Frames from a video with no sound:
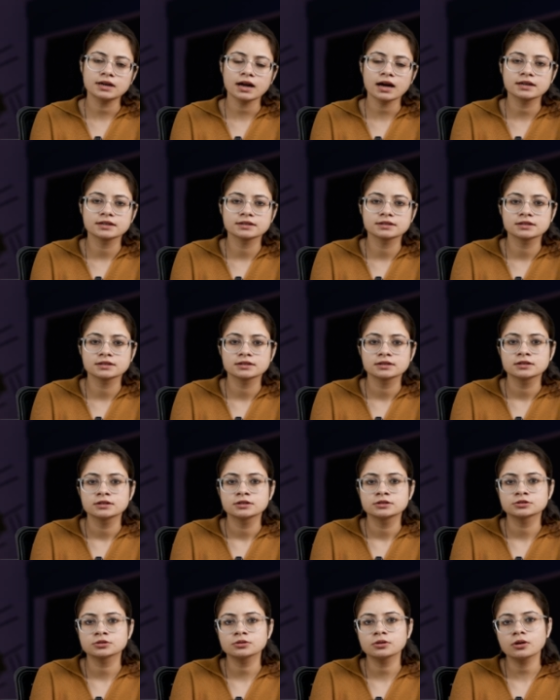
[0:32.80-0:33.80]
Right.
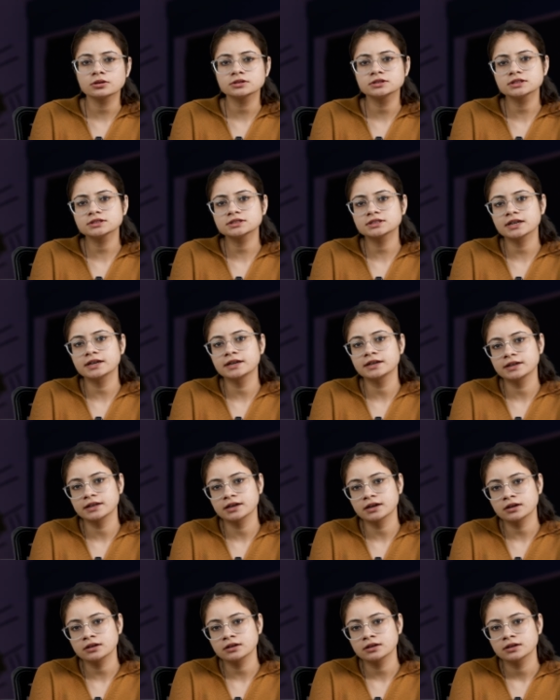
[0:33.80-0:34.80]
So not just
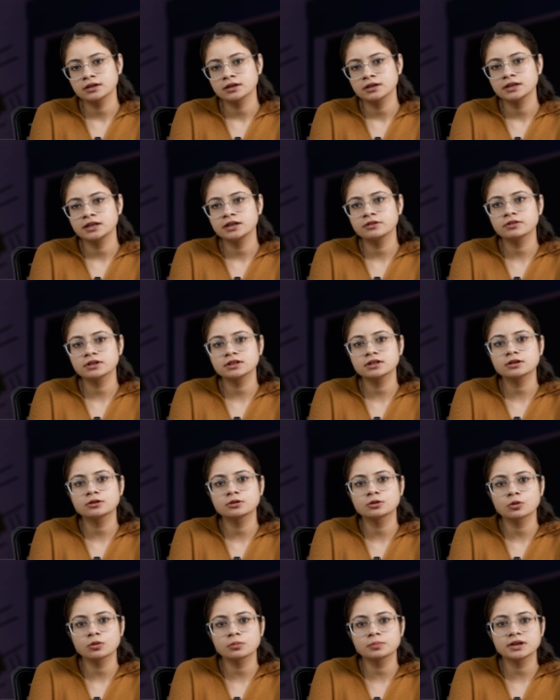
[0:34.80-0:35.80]
India, even the
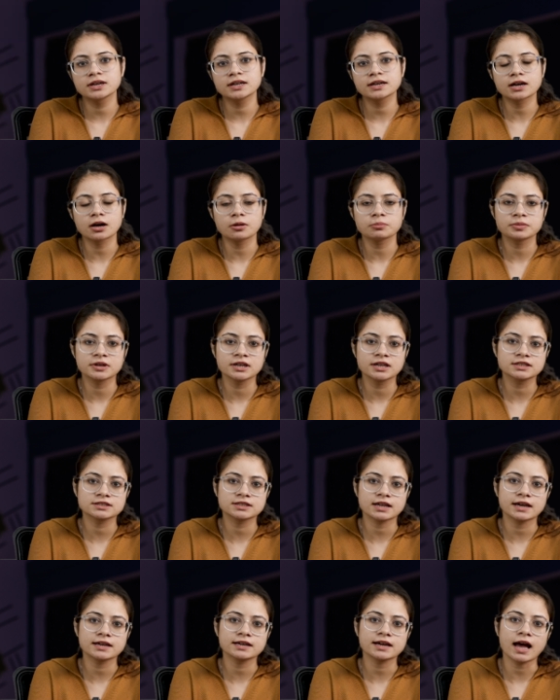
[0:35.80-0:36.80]
globally
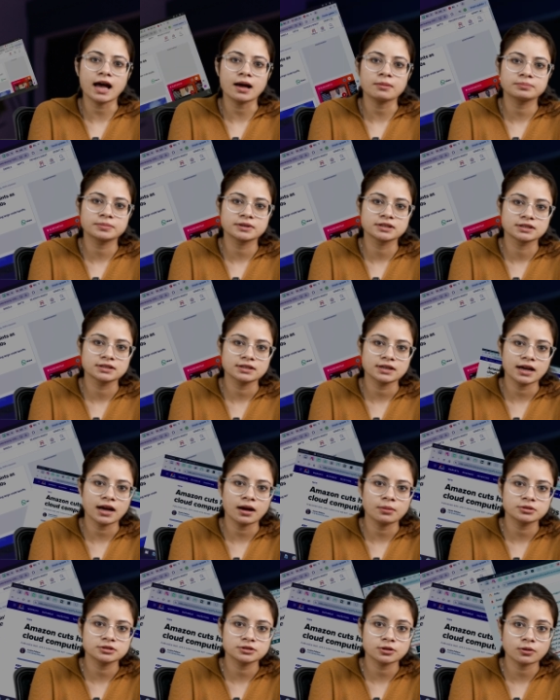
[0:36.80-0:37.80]
companies like Apple,
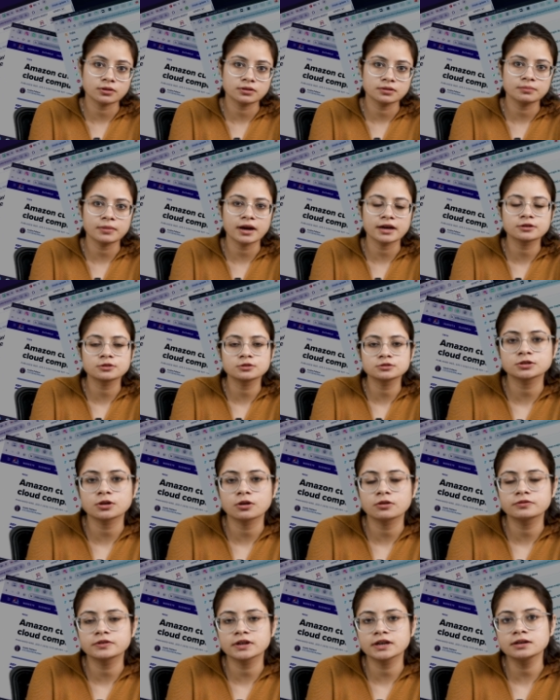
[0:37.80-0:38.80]
Amazon,
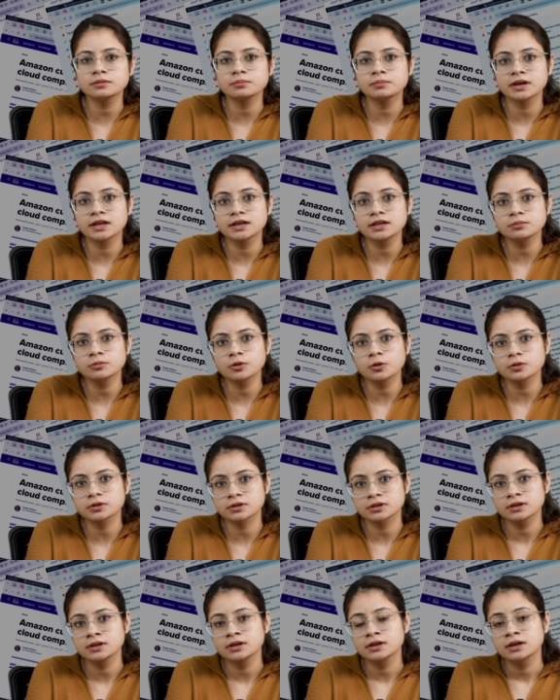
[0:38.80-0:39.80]
Microsoft, and many
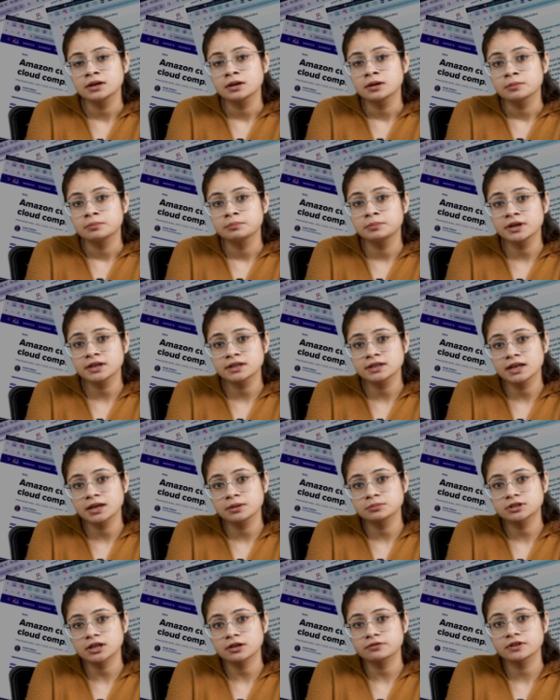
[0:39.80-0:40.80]
more big
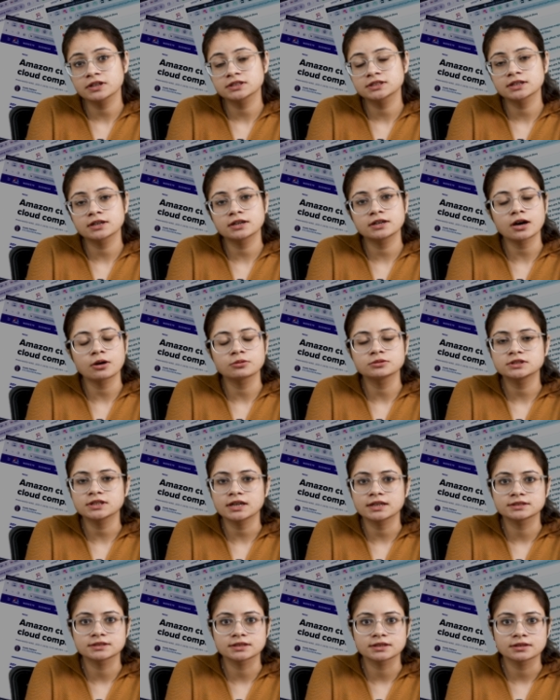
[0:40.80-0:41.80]
names are facing a
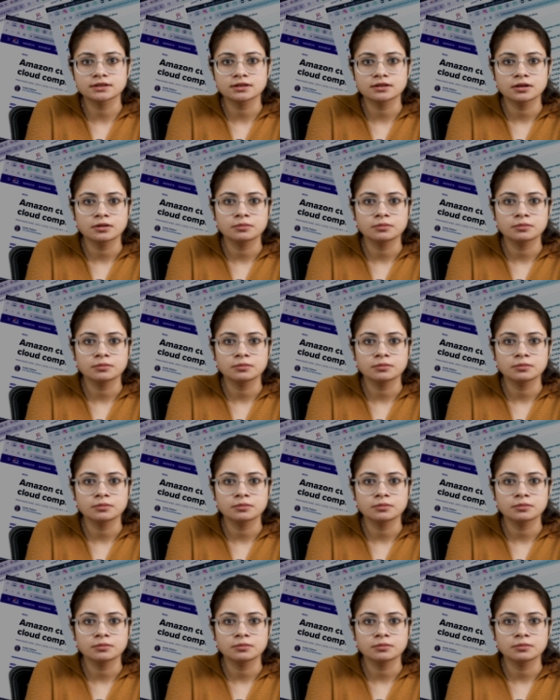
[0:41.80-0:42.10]
downsizing.